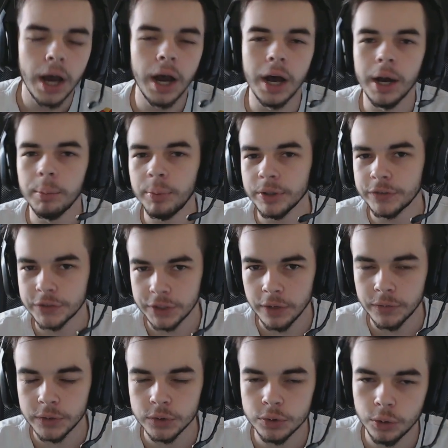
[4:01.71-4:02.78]
But
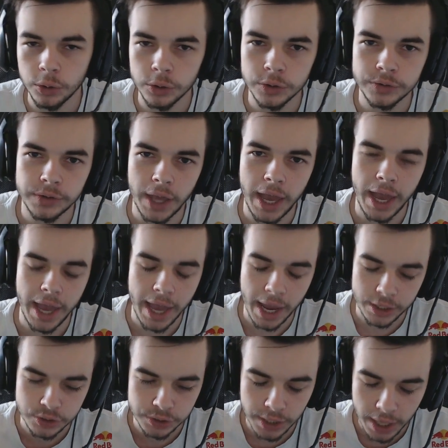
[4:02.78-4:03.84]
Scuf controllers
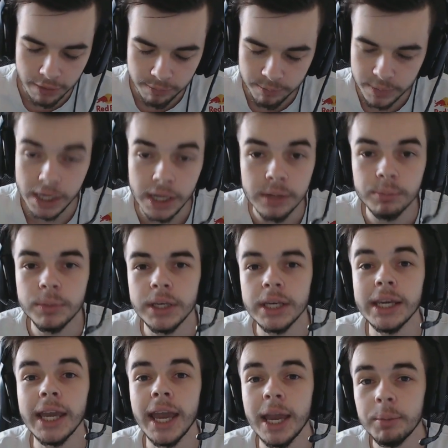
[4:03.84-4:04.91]
actually have made
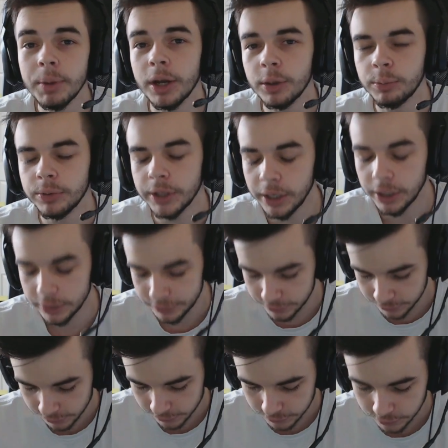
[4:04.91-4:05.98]
me a better player
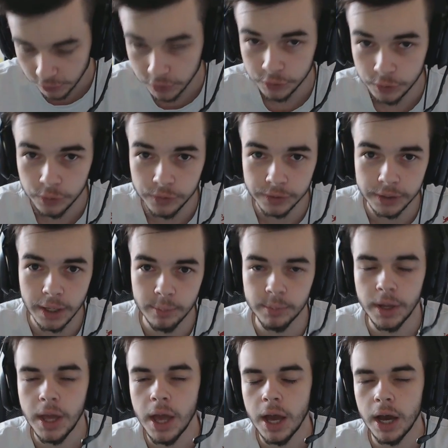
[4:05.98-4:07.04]
since I started using them
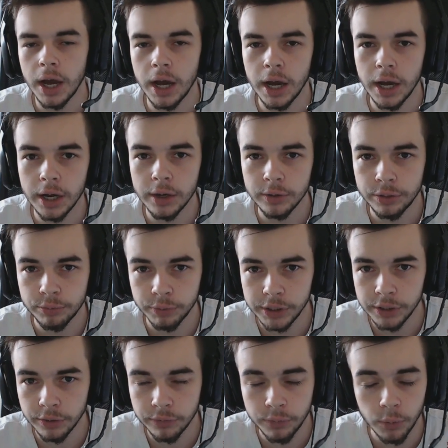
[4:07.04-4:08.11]

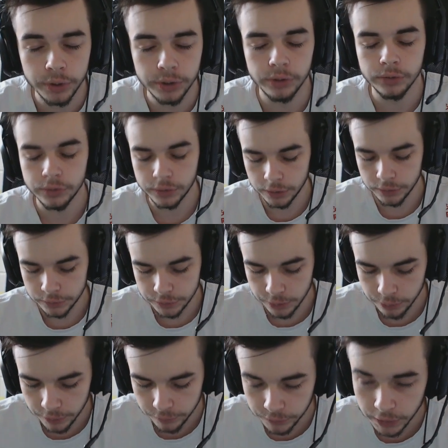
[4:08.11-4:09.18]
3 or 4 years ago.
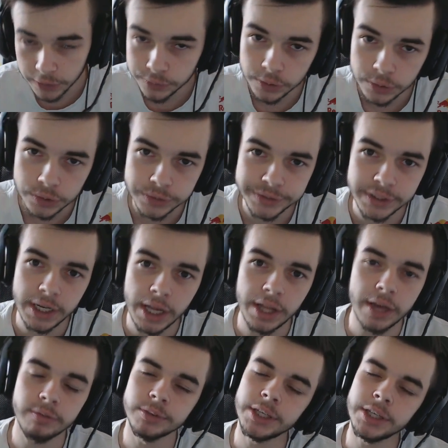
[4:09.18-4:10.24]
So if you guys are interested,
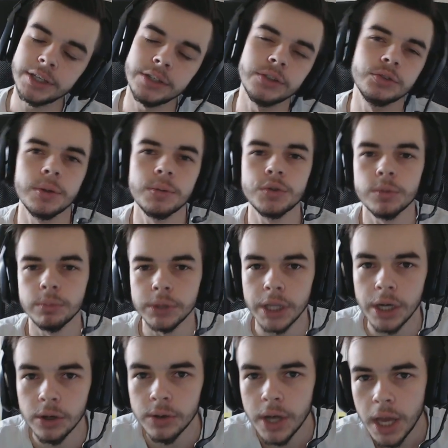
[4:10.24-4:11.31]
I'll have a link in the description
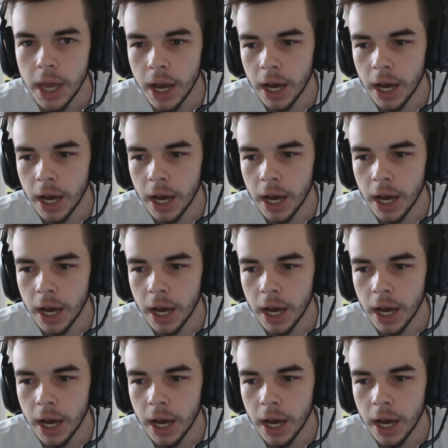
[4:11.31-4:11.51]
below.